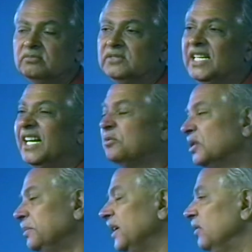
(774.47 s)
There
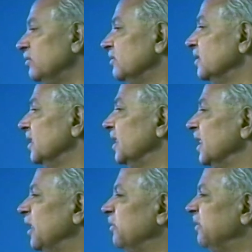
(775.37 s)
would be
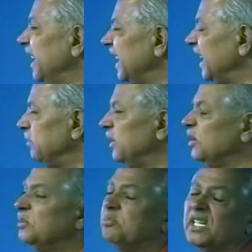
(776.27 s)
a very
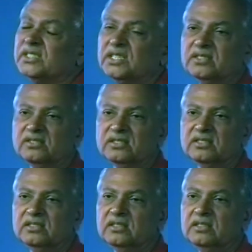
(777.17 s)
few persons.
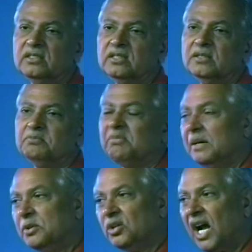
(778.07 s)

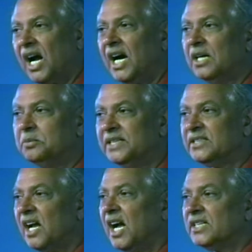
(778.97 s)
Baba would always
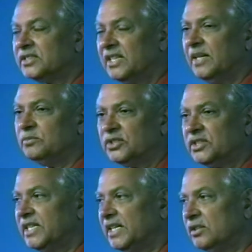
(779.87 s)
ask them,
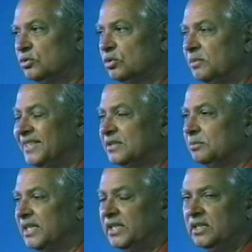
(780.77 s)
send so much
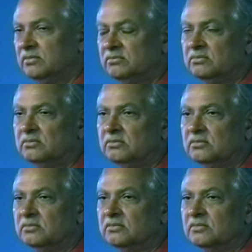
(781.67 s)
money.
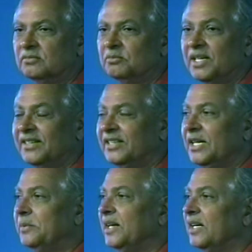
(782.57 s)
But they
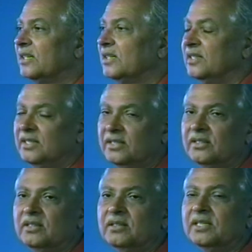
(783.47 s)
were
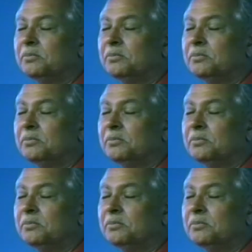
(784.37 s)
the